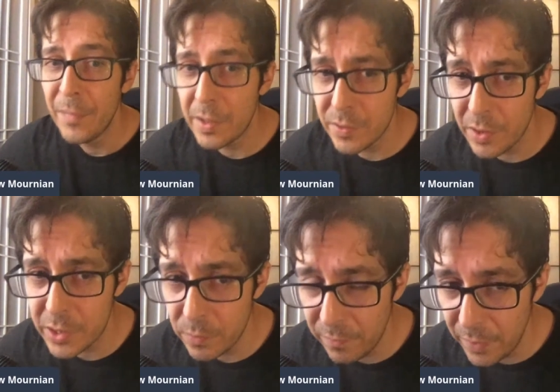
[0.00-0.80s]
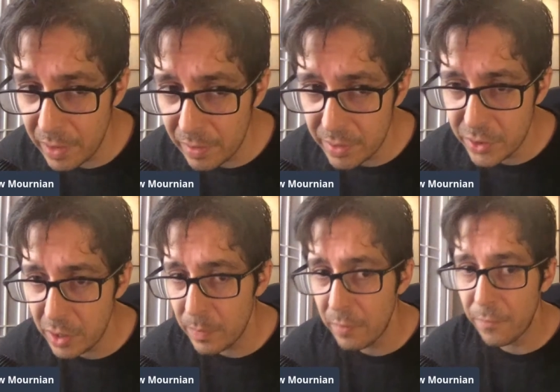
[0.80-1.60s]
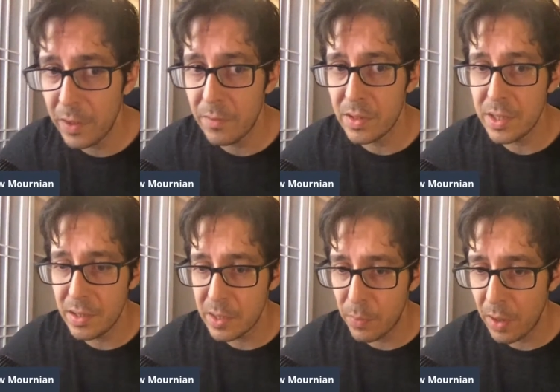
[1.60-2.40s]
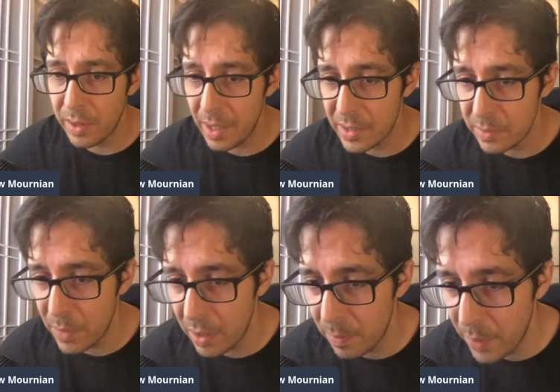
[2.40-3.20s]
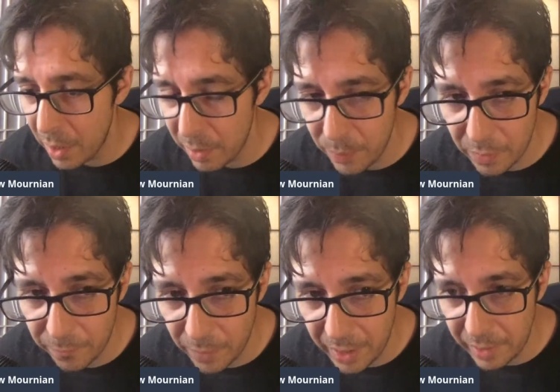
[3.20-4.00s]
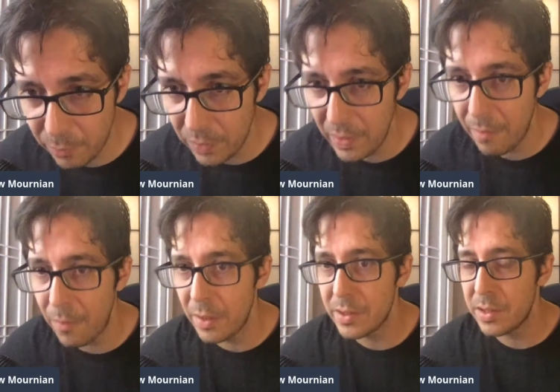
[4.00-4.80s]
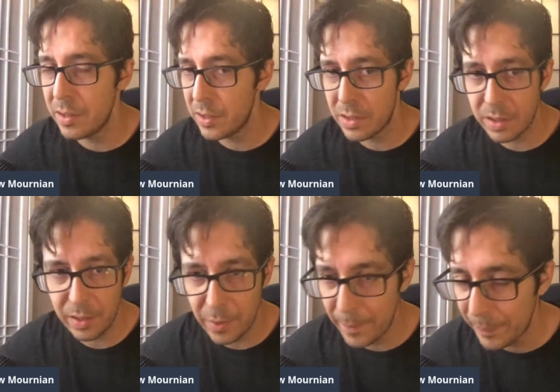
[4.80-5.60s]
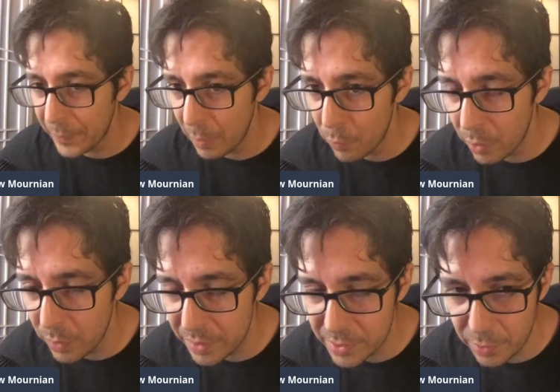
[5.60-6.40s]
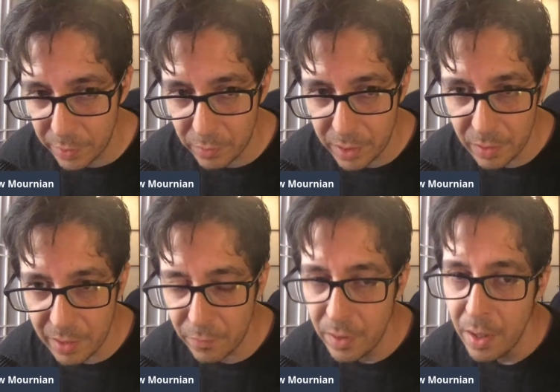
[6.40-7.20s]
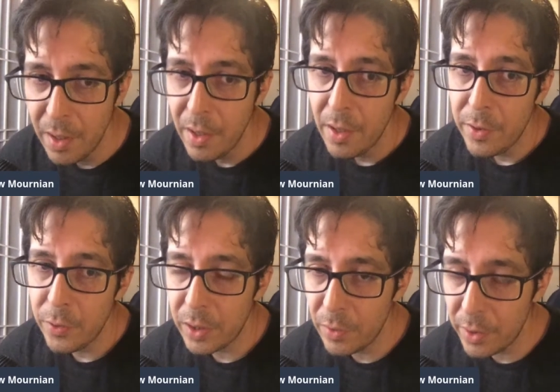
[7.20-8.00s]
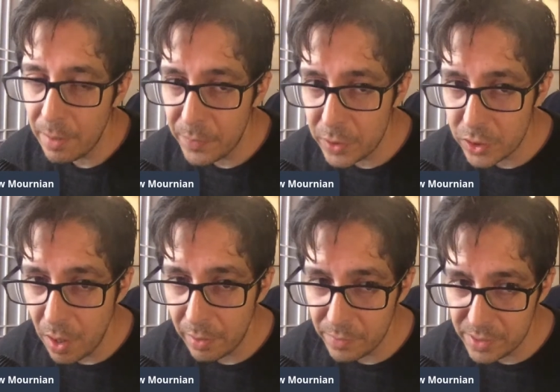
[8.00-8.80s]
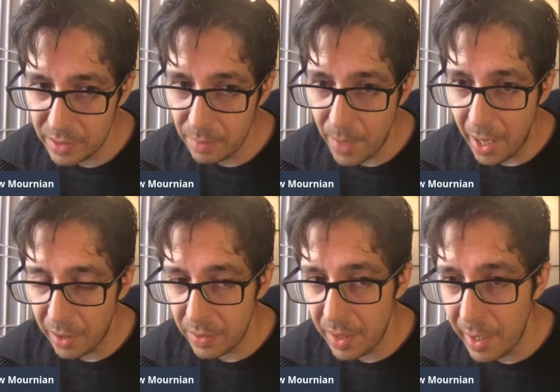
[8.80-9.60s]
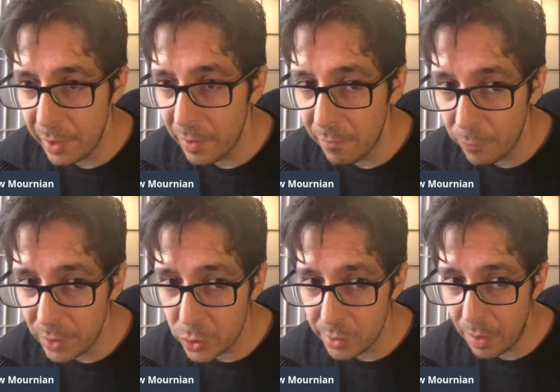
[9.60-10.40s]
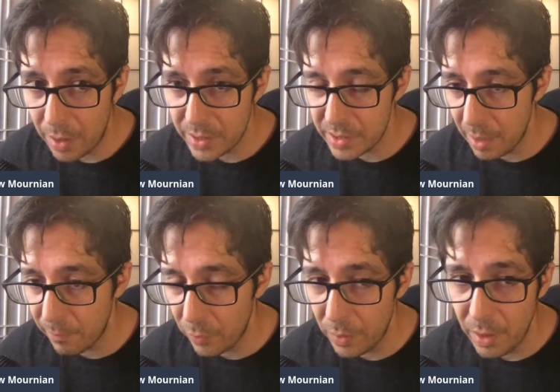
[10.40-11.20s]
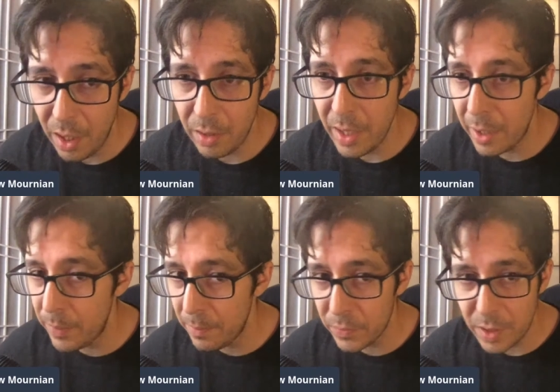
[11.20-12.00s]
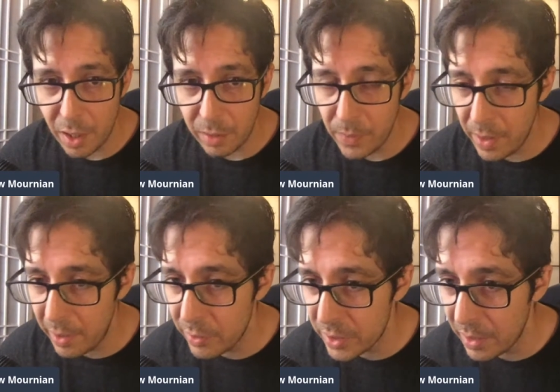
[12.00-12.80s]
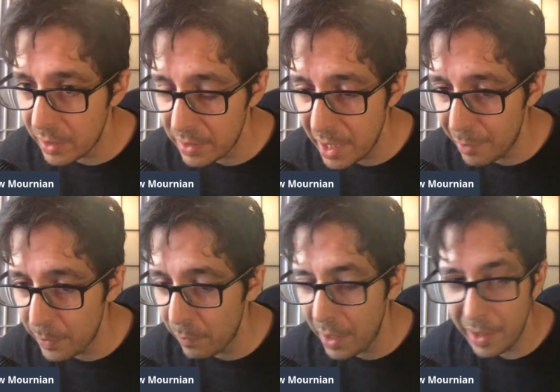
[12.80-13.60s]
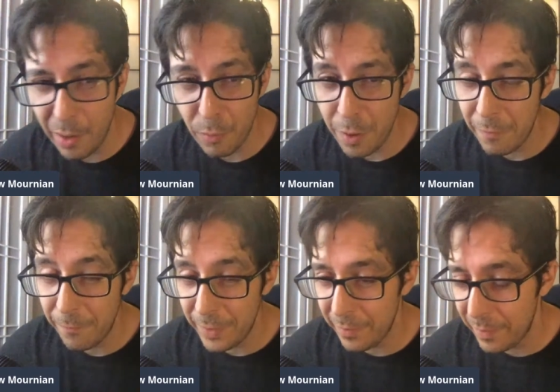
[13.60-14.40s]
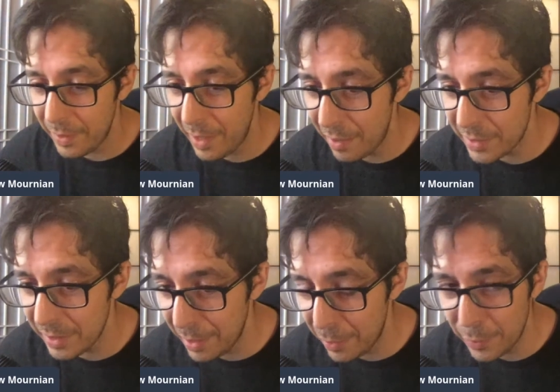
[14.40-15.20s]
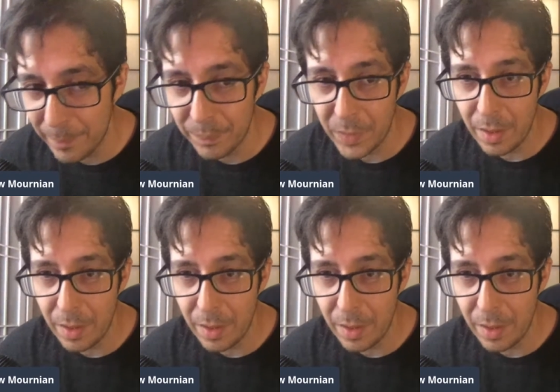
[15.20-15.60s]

That's also a very legitimate frequency that's broadcasted by the body. But for anyone that wants to just, work with this on a greater level, you can look up the chakras in the back of the head, of which there are several. A lot of people talk about energetic anatomy right now. We're all figuring it out together.